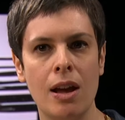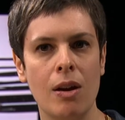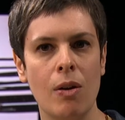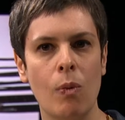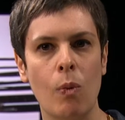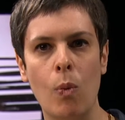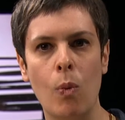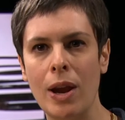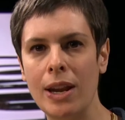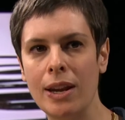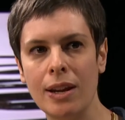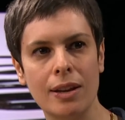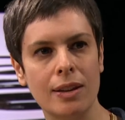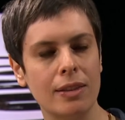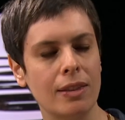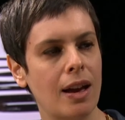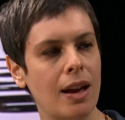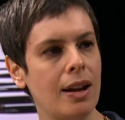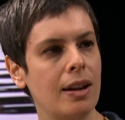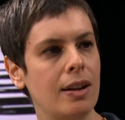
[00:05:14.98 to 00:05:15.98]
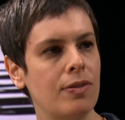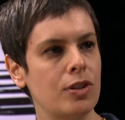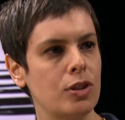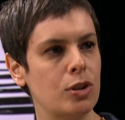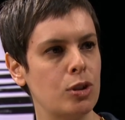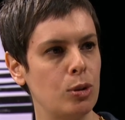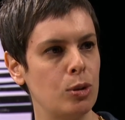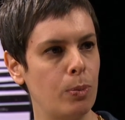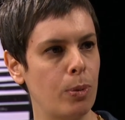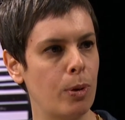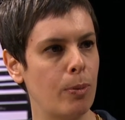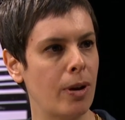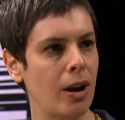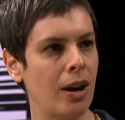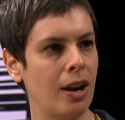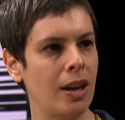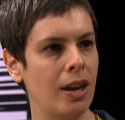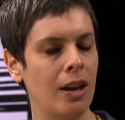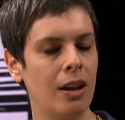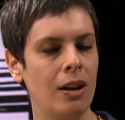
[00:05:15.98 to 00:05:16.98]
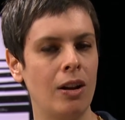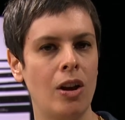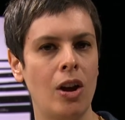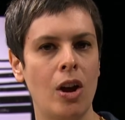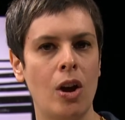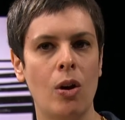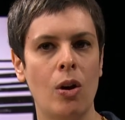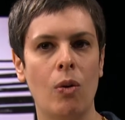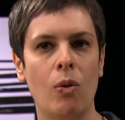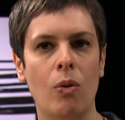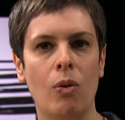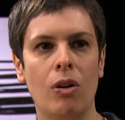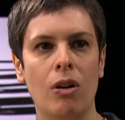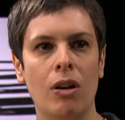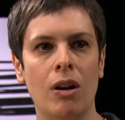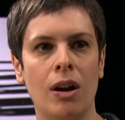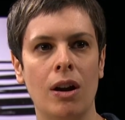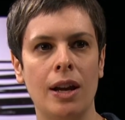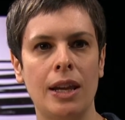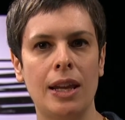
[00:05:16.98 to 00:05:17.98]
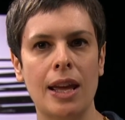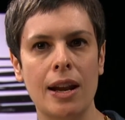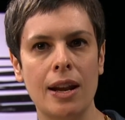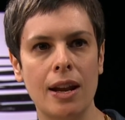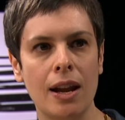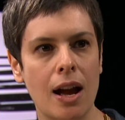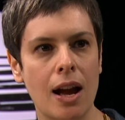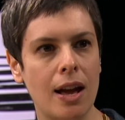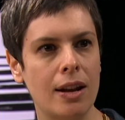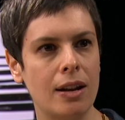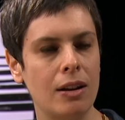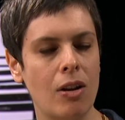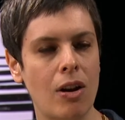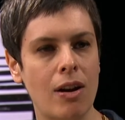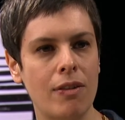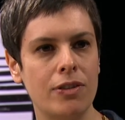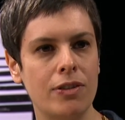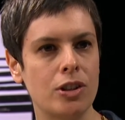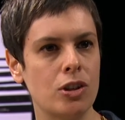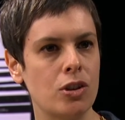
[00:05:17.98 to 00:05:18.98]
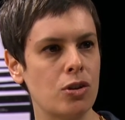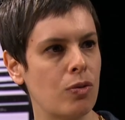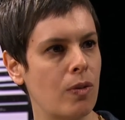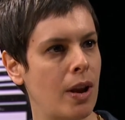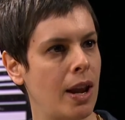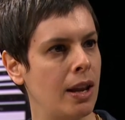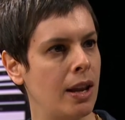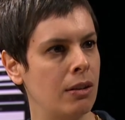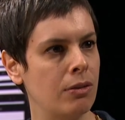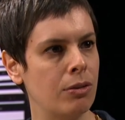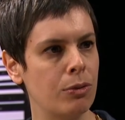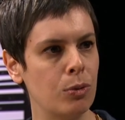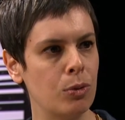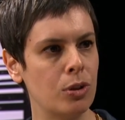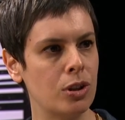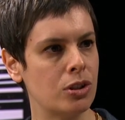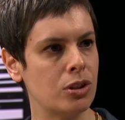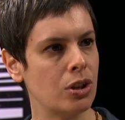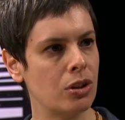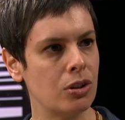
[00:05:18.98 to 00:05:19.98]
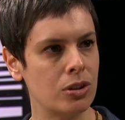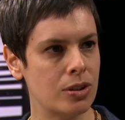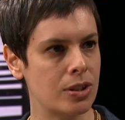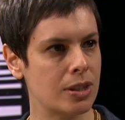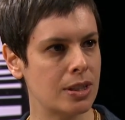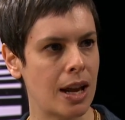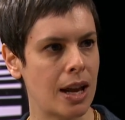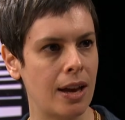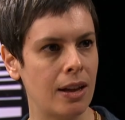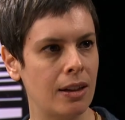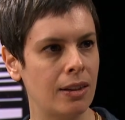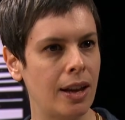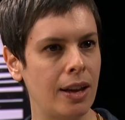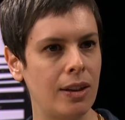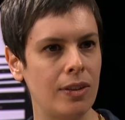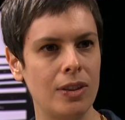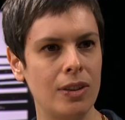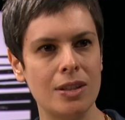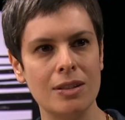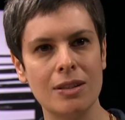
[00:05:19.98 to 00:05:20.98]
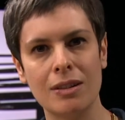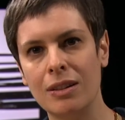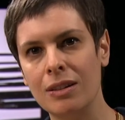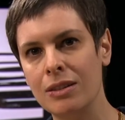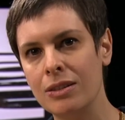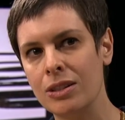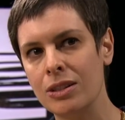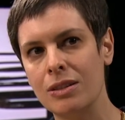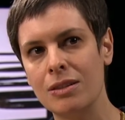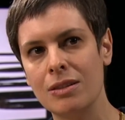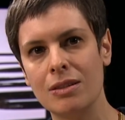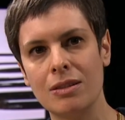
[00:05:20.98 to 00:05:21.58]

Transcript: waiting in line at the supermarket or getting on and off a train through the turnstile? Like, these are just